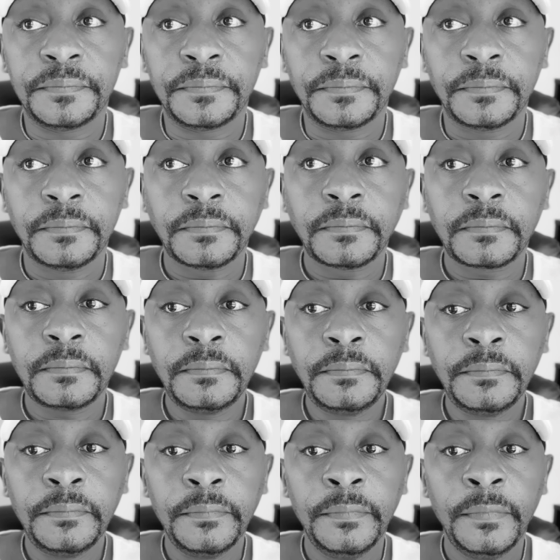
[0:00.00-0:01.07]

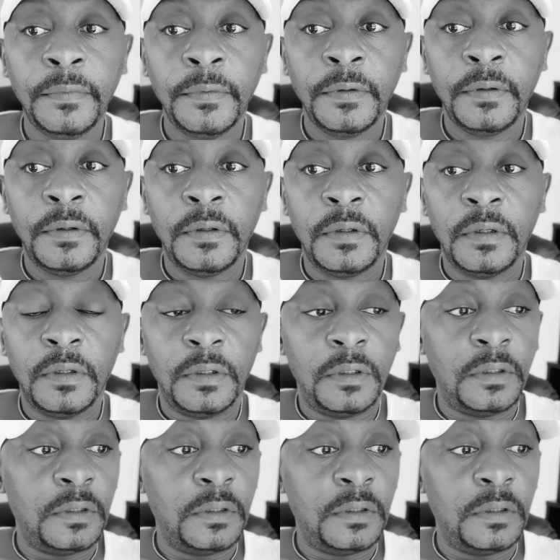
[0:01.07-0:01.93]
No one is speaking in this clip.